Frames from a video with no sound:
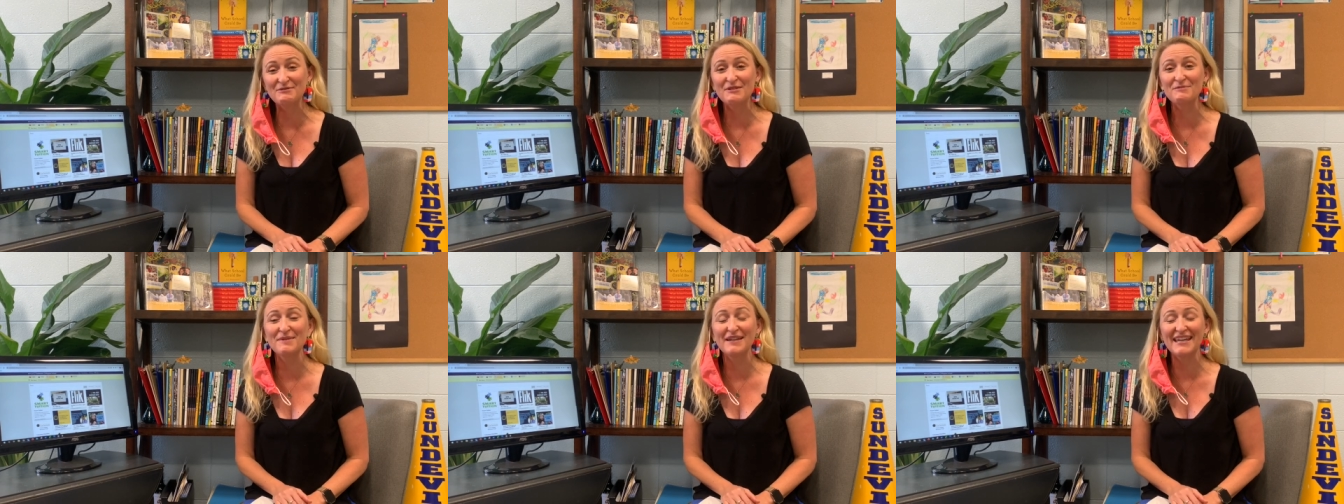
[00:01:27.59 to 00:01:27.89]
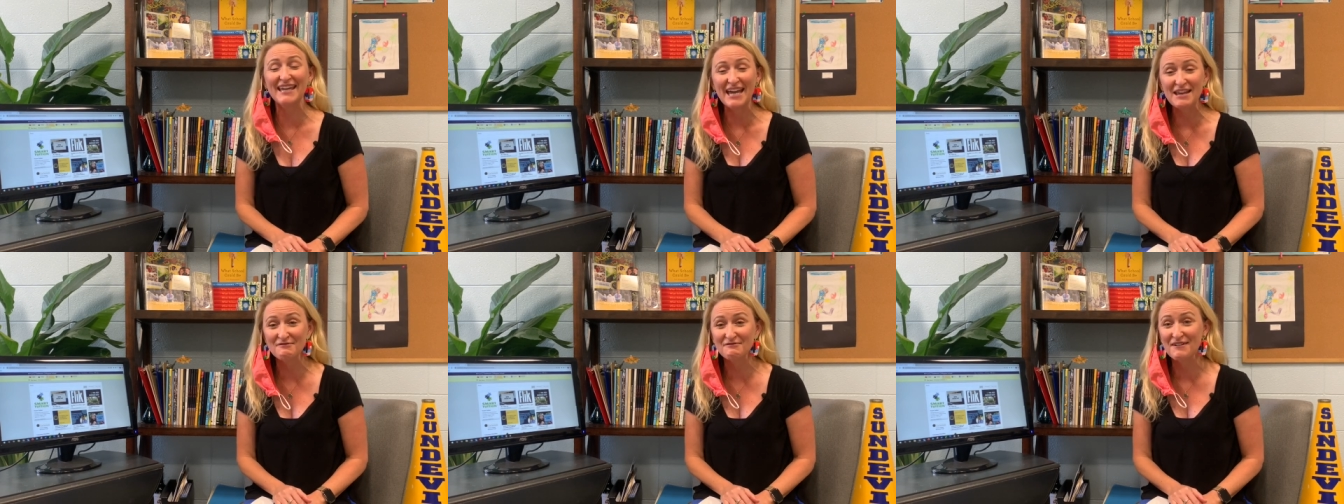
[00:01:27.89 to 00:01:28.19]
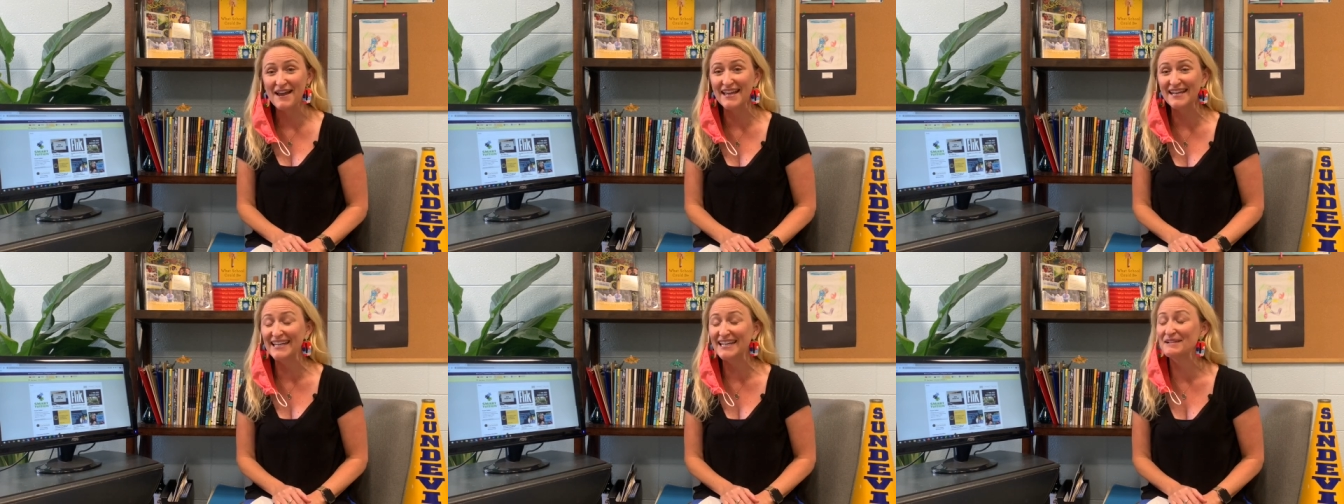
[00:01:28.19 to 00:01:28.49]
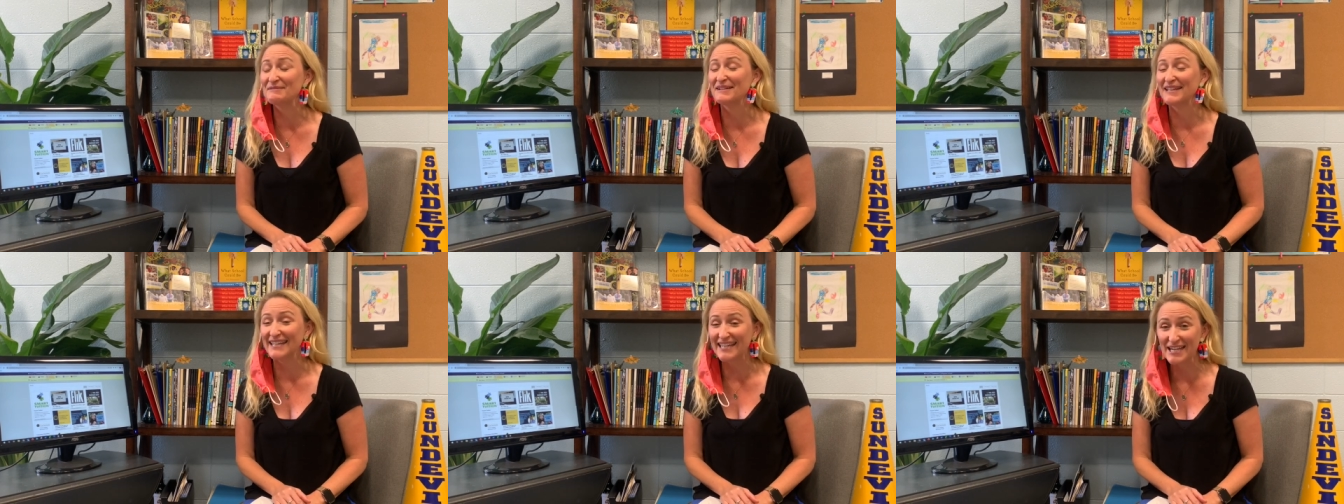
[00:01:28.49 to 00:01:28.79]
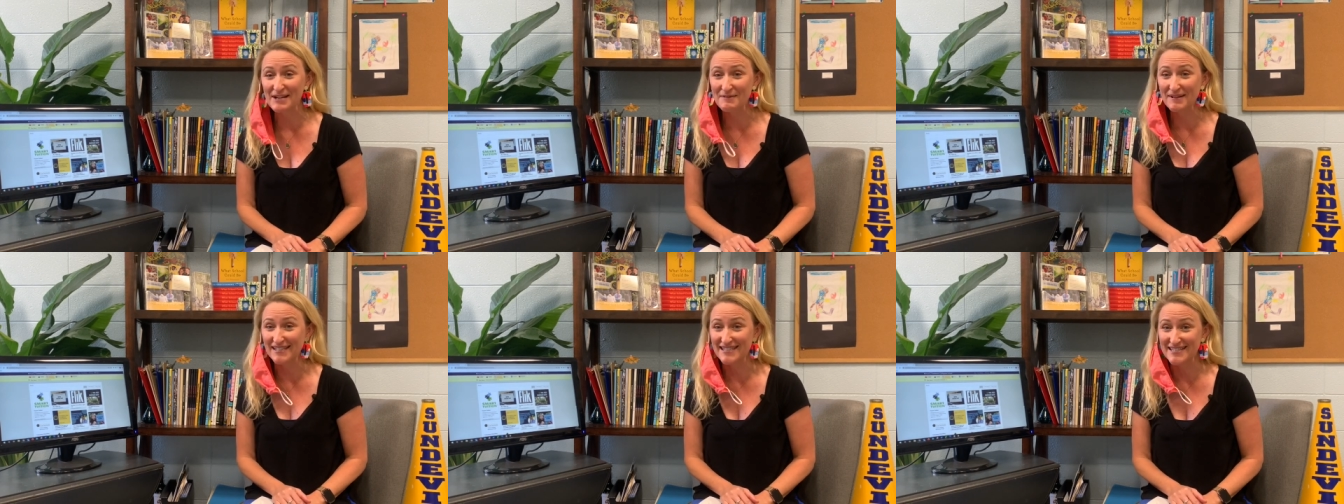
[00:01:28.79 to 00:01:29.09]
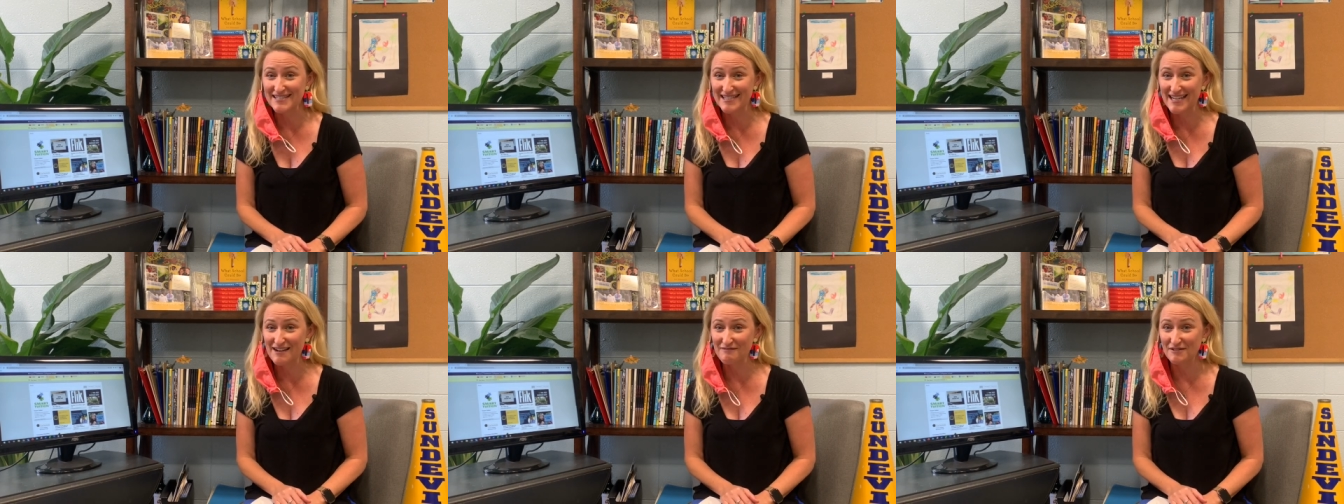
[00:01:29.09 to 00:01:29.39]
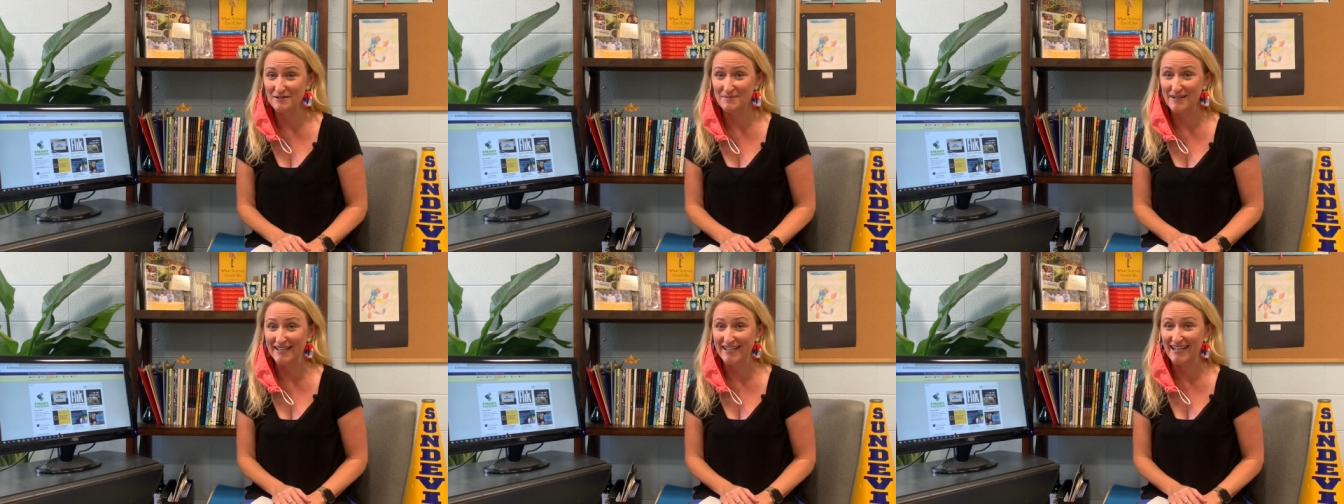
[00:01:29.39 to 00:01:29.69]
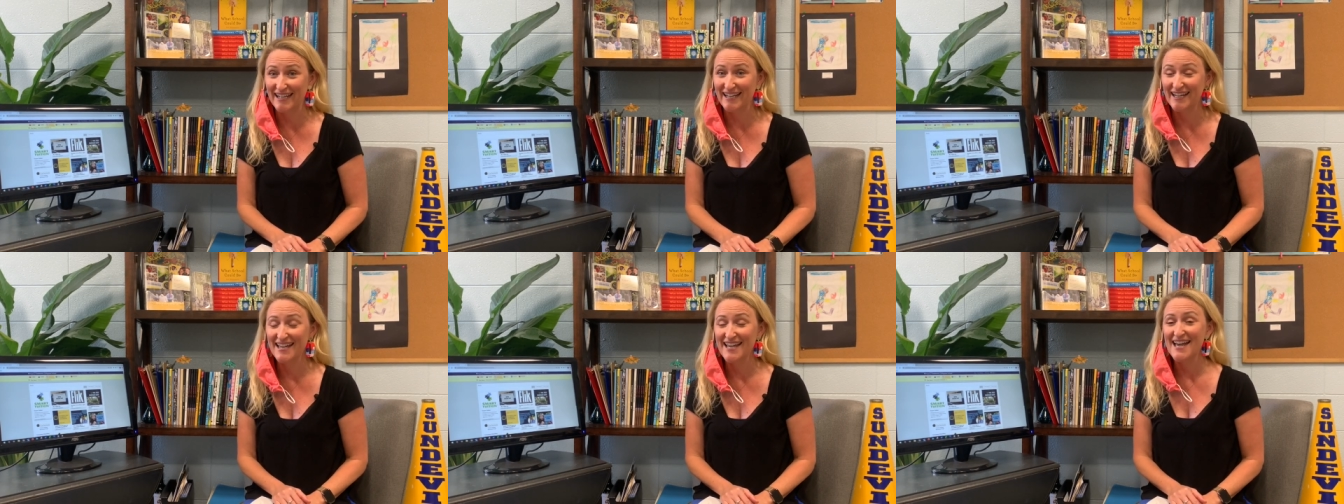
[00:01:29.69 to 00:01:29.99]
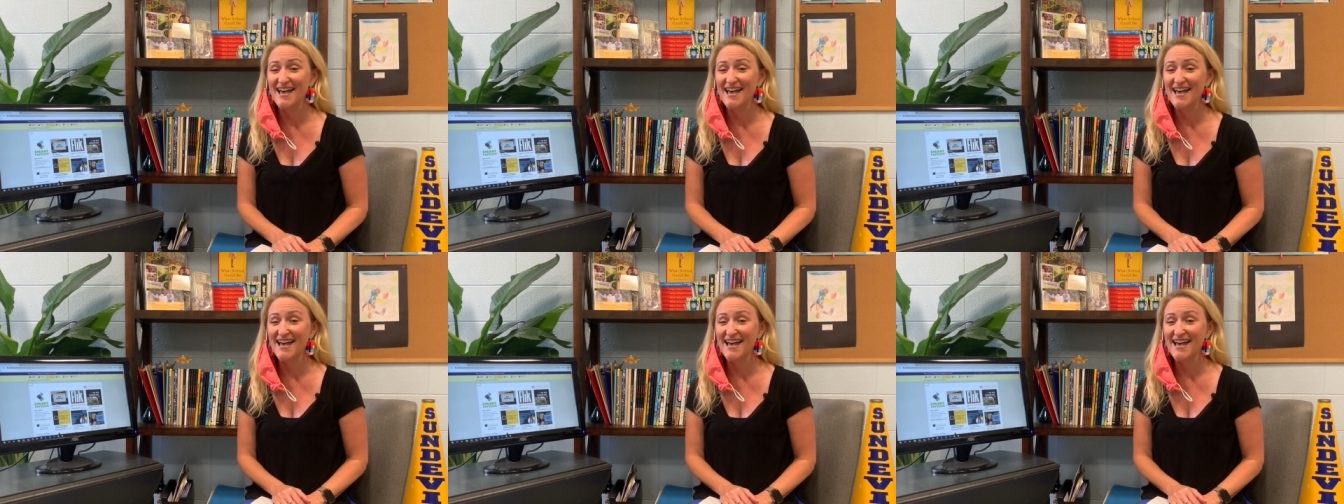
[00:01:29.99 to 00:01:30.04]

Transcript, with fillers: We've been getting ready and we can't wait to see everybody.